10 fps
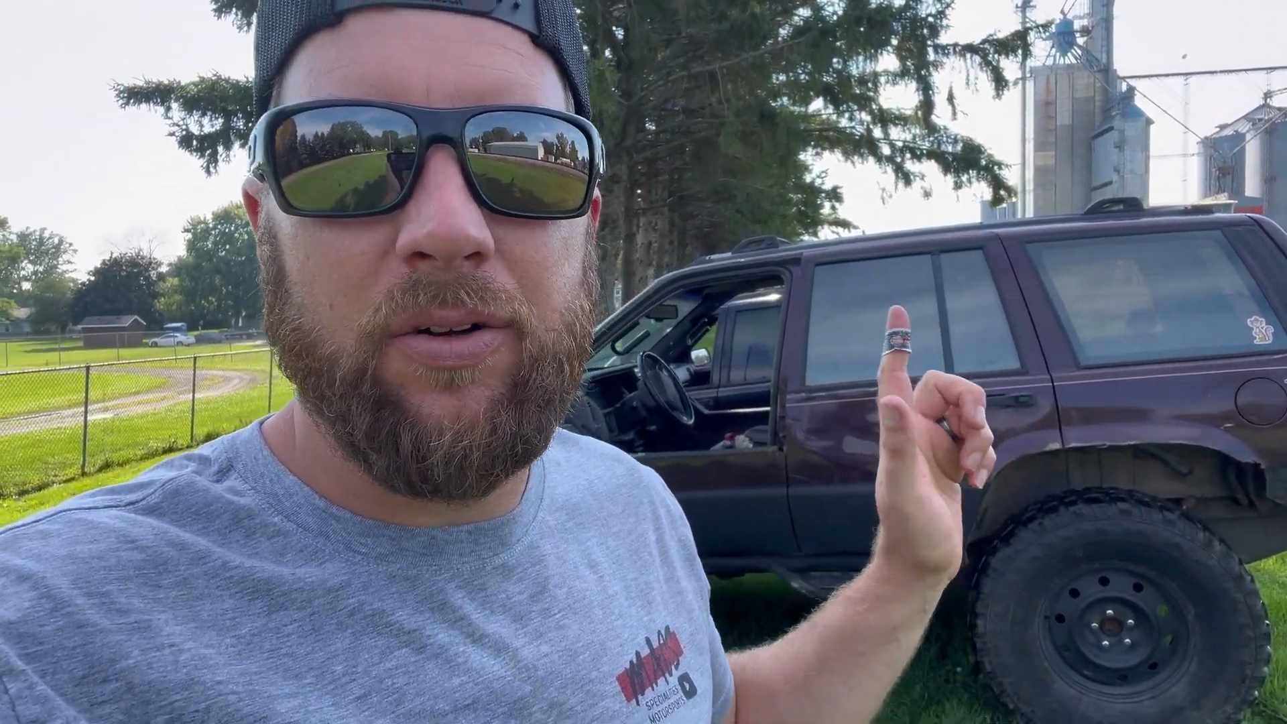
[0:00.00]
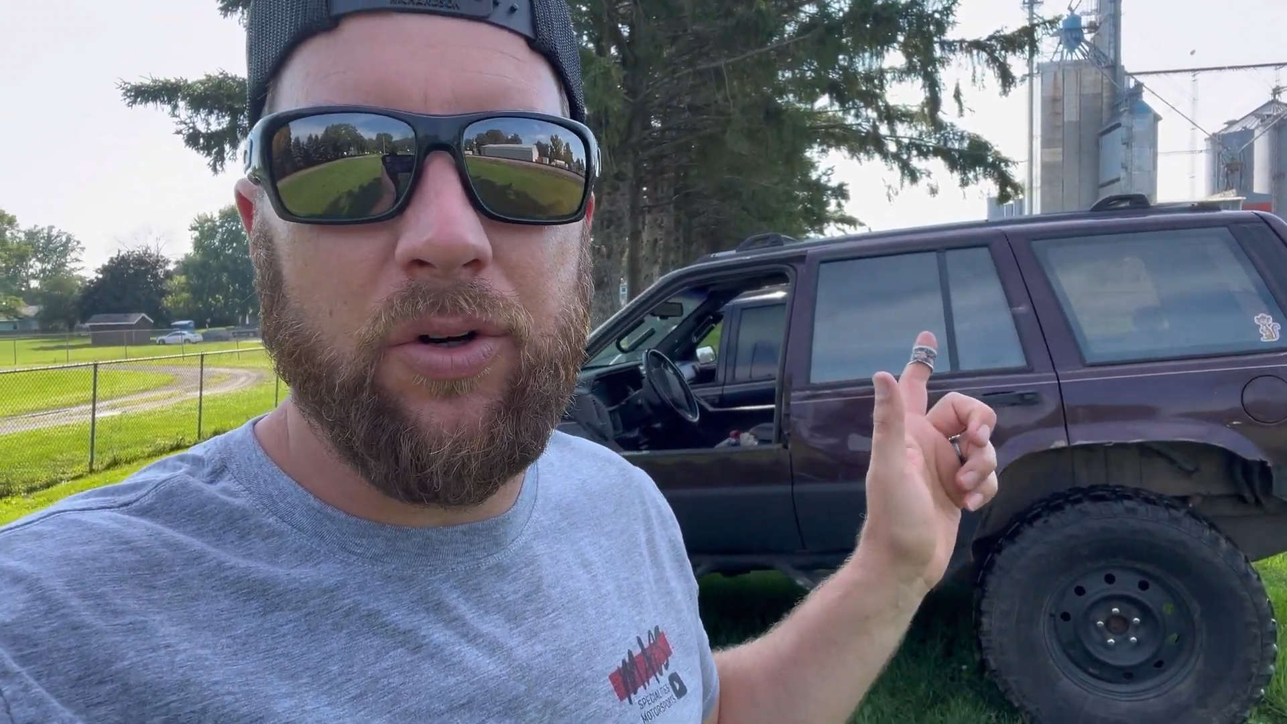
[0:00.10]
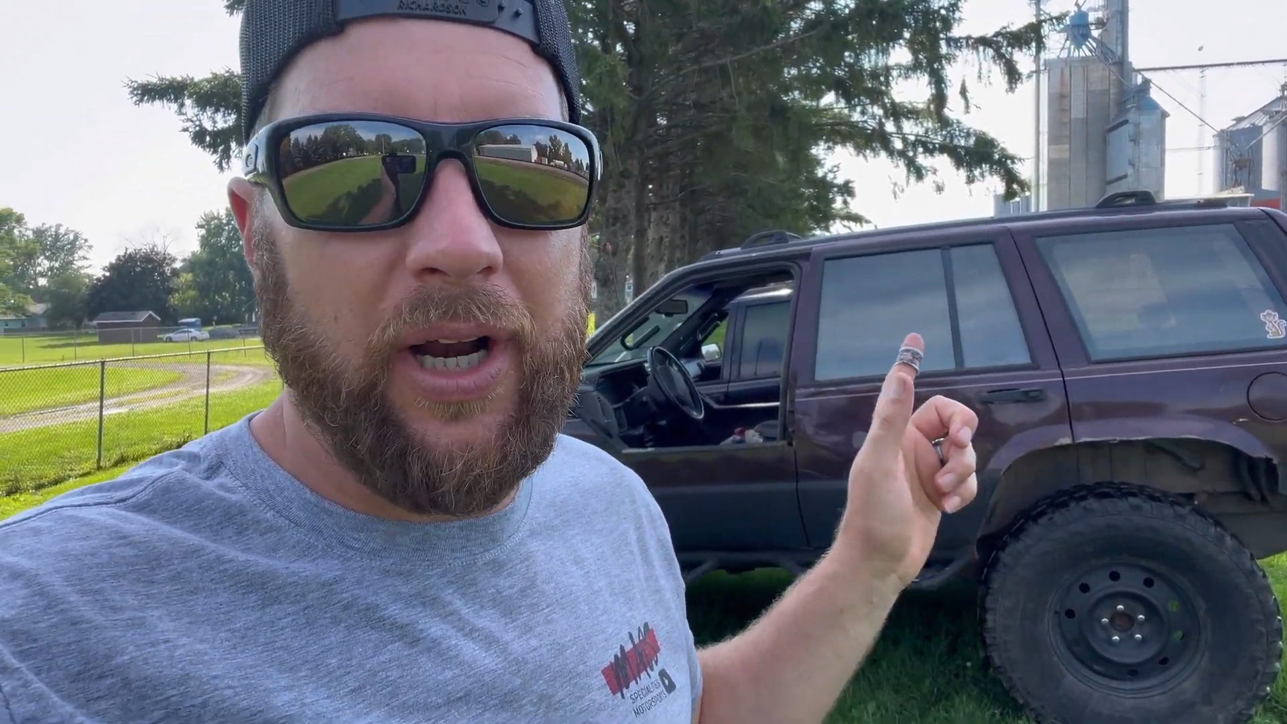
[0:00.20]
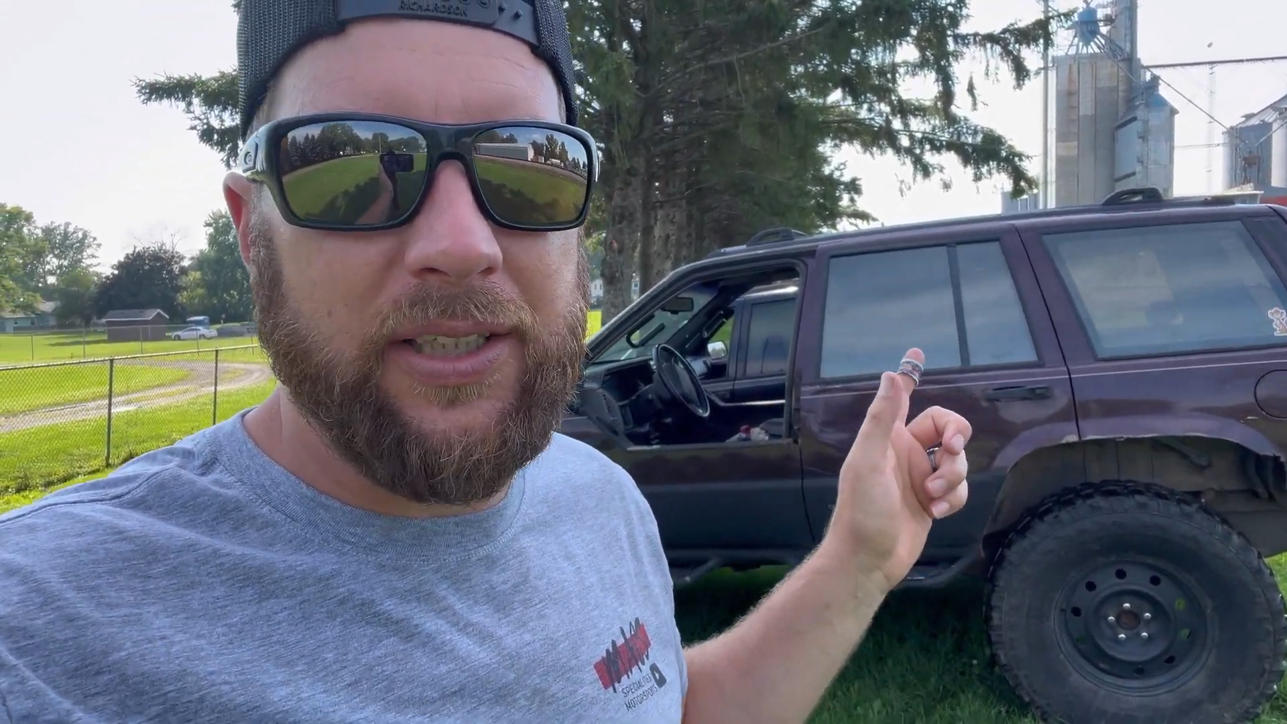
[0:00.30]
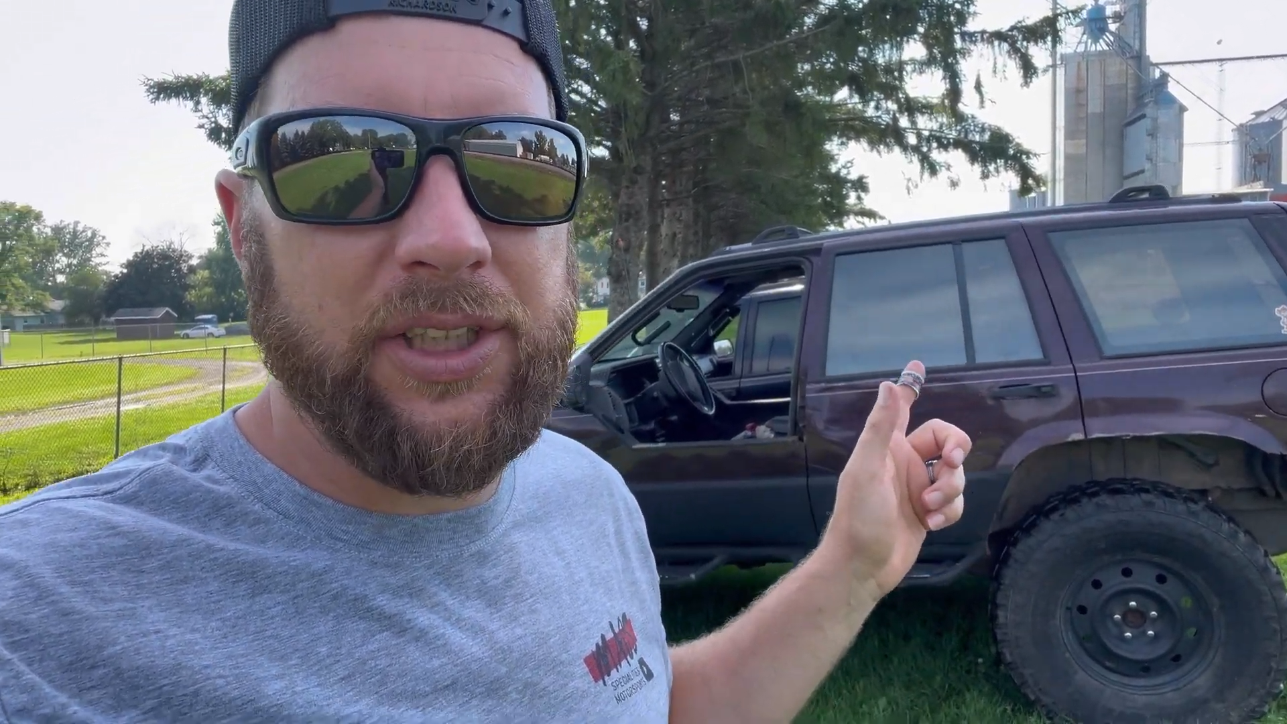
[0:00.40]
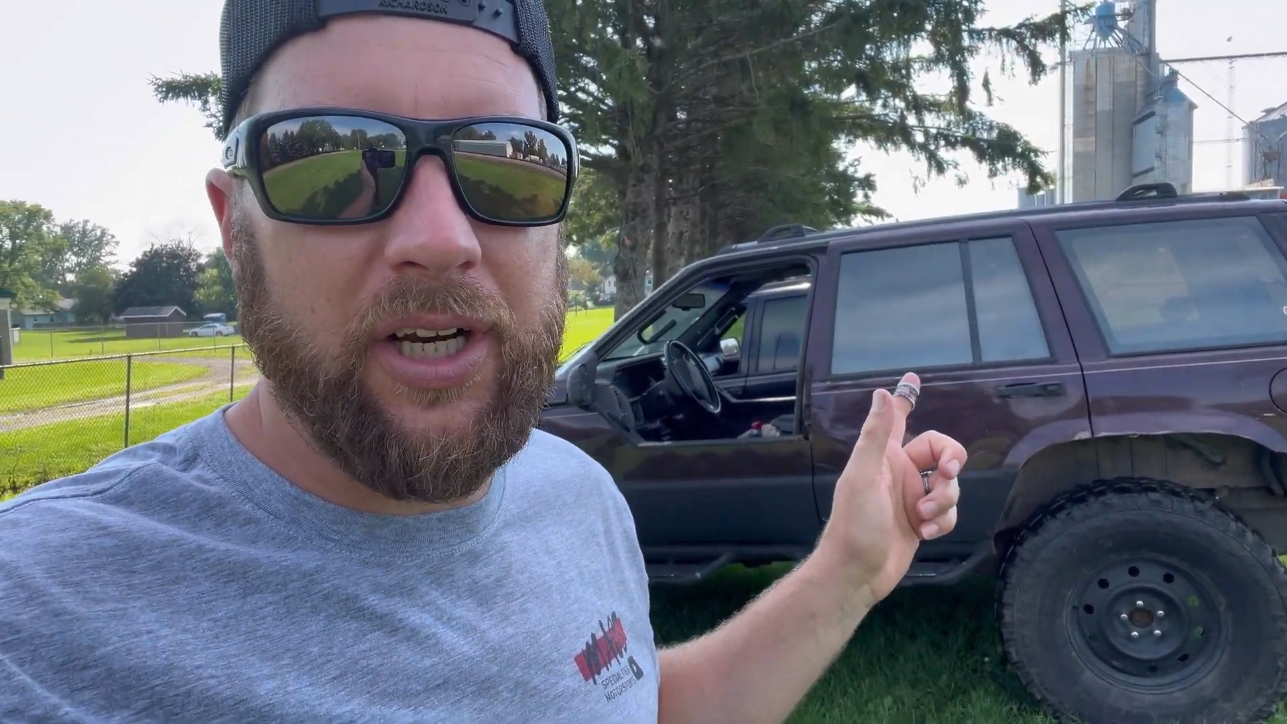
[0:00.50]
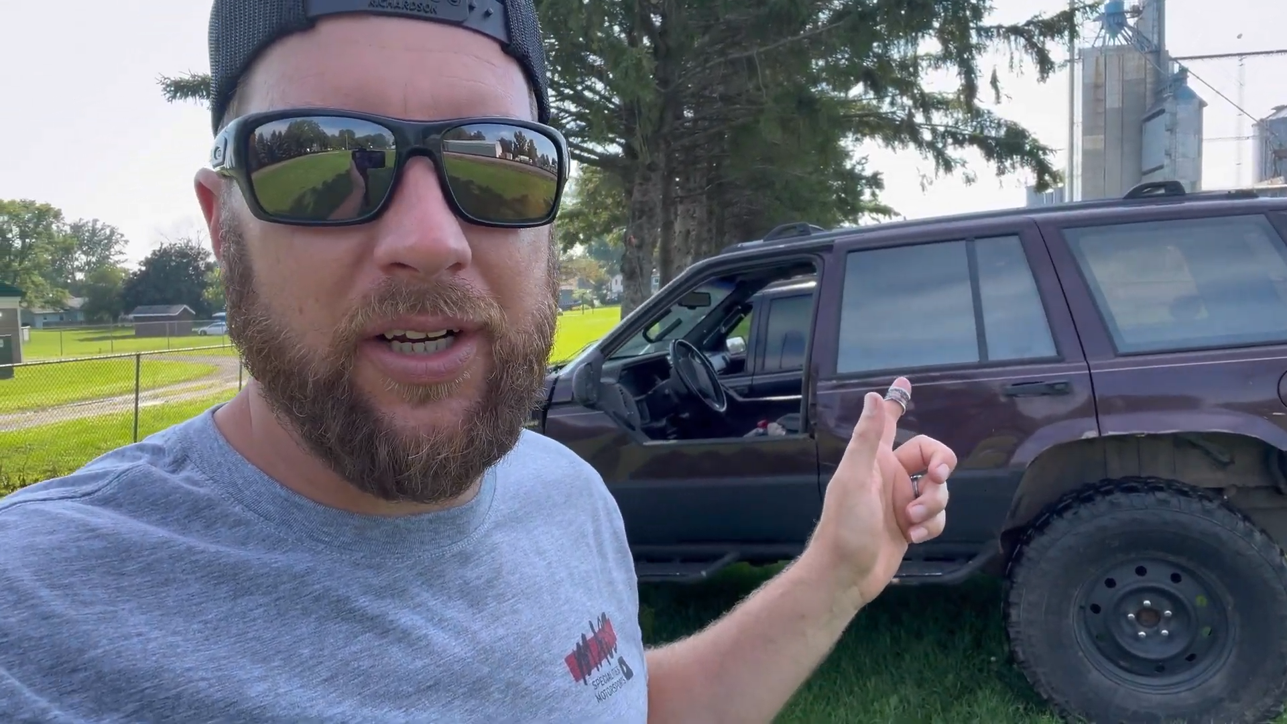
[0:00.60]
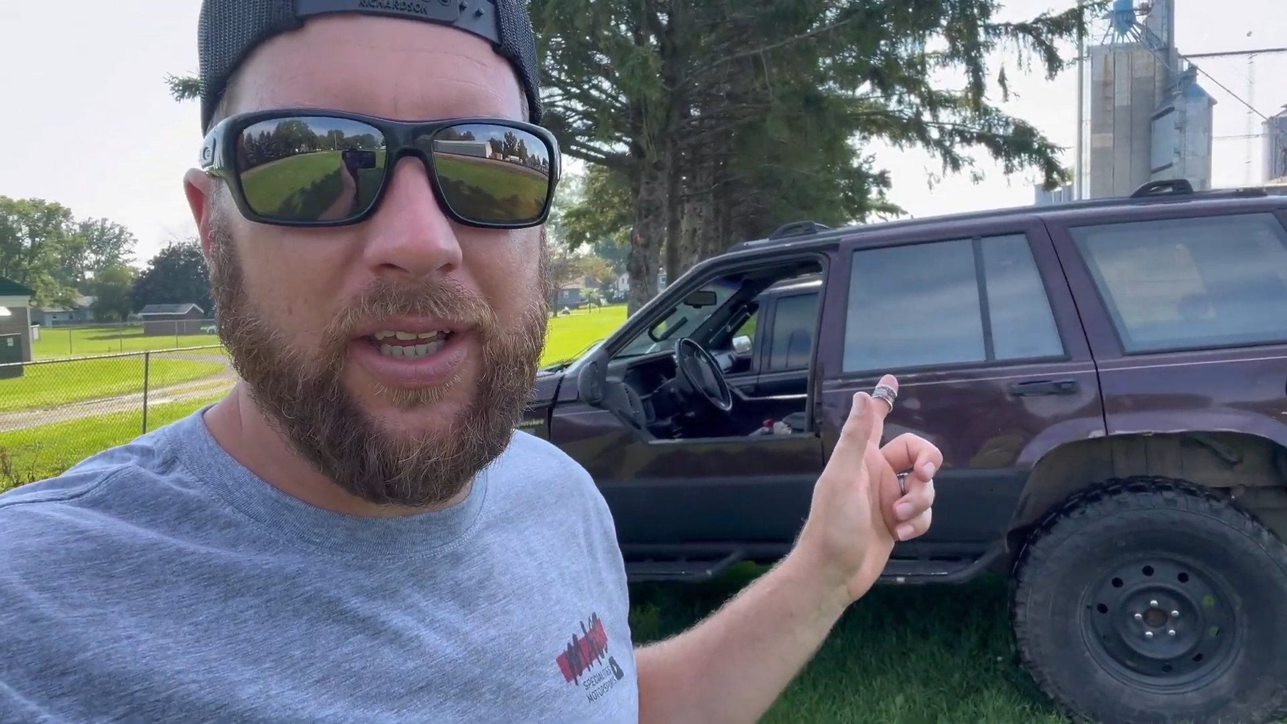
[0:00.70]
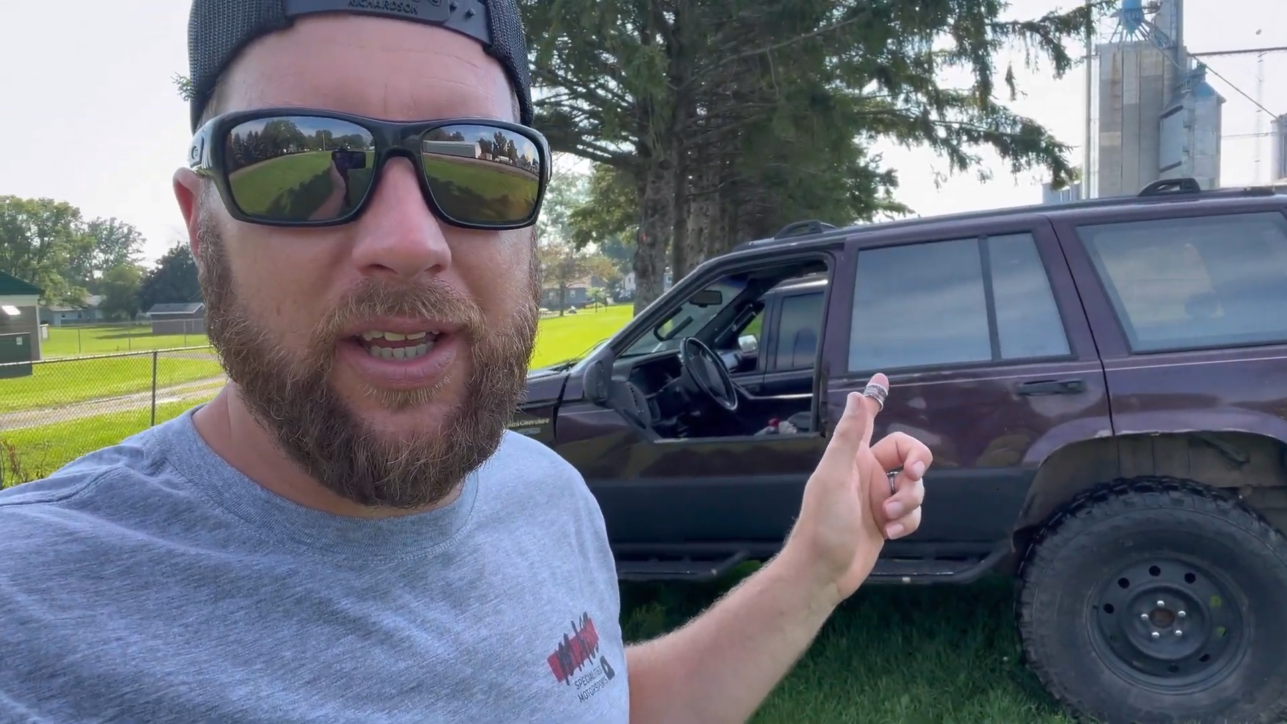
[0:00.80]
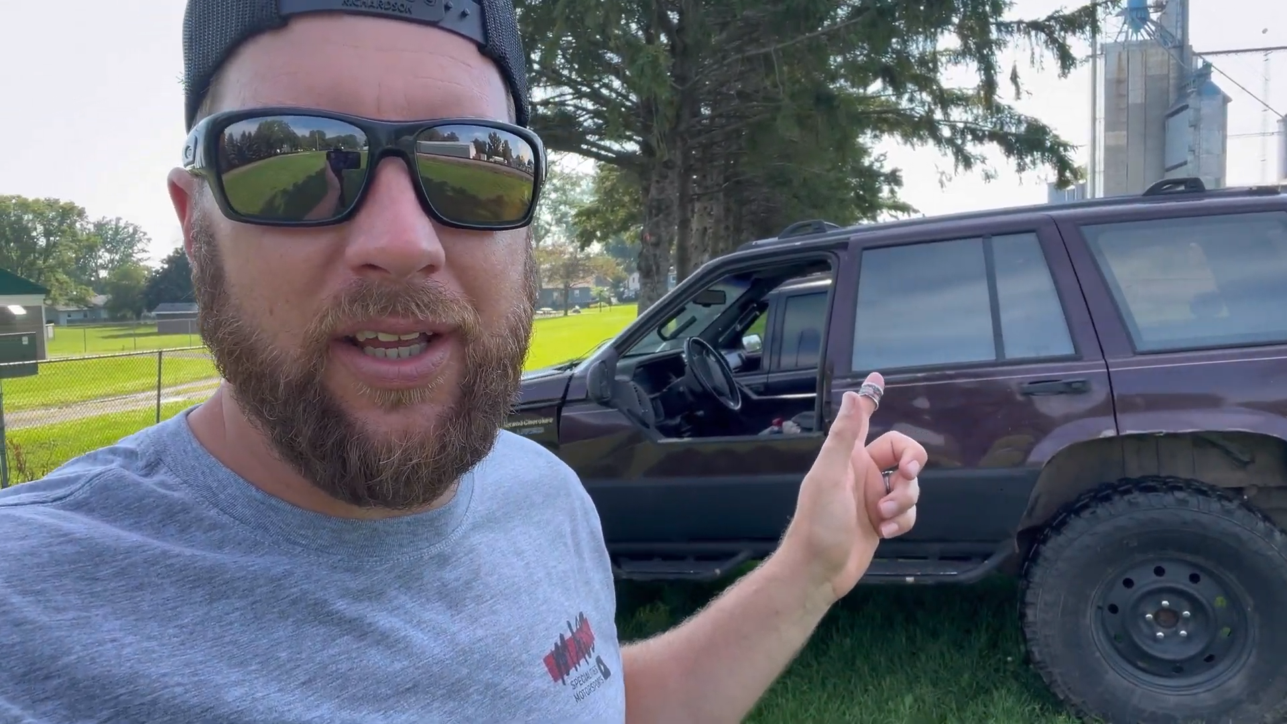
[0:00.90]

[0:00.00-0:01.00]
Grand Cherokee